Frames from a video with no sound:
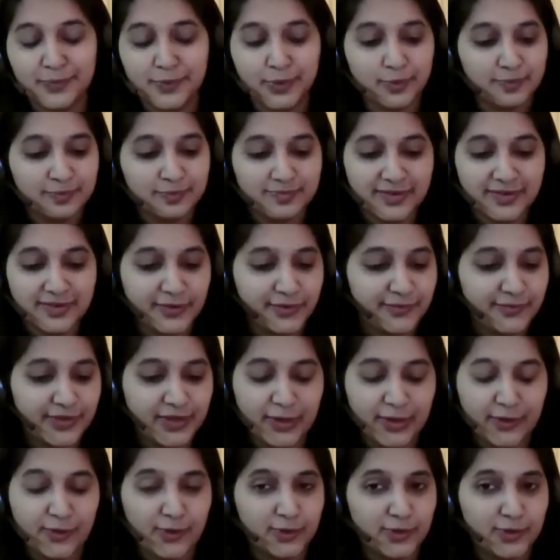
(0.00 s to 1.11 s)
No, we
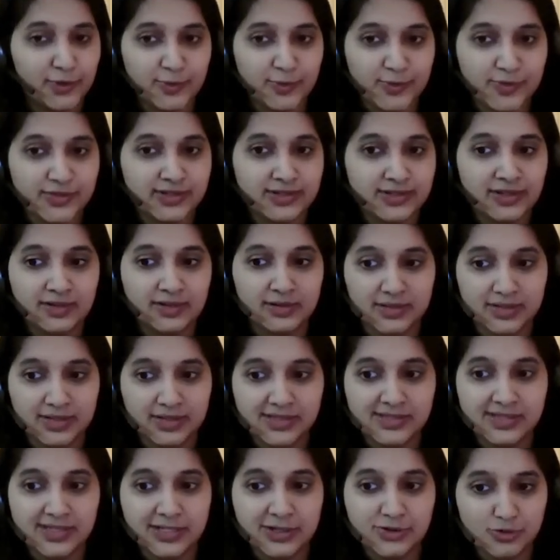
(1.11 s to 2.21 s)
cannot use
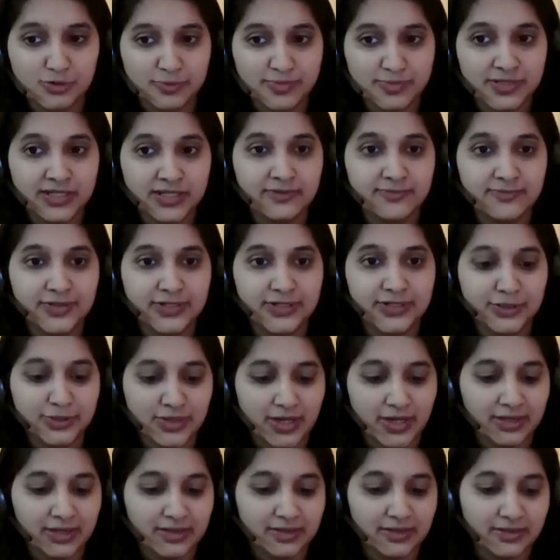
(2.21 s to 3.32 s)
this and super keyword
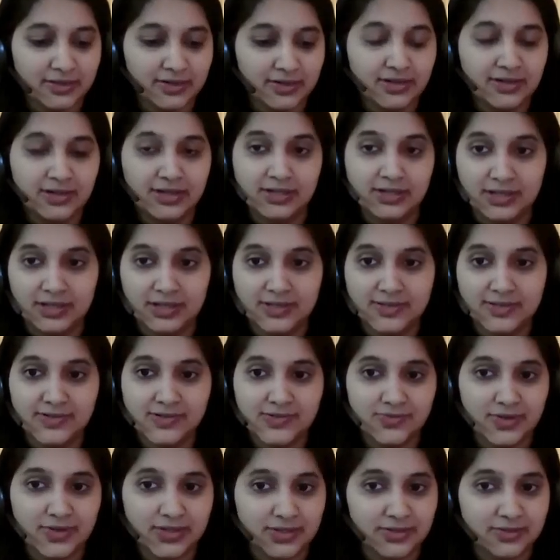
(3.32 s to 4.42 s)
together in a
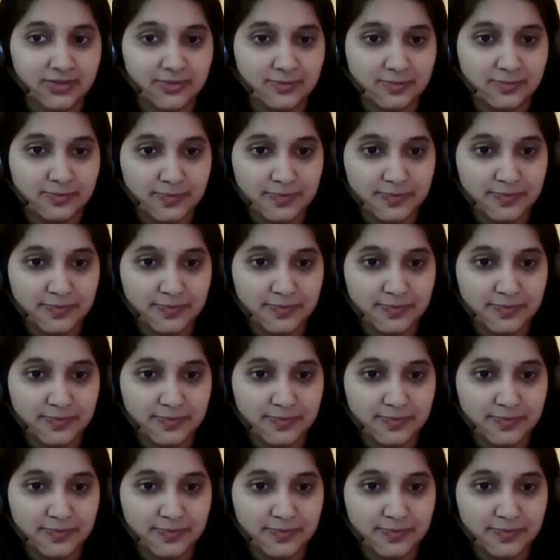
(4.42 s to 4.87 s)
constructor.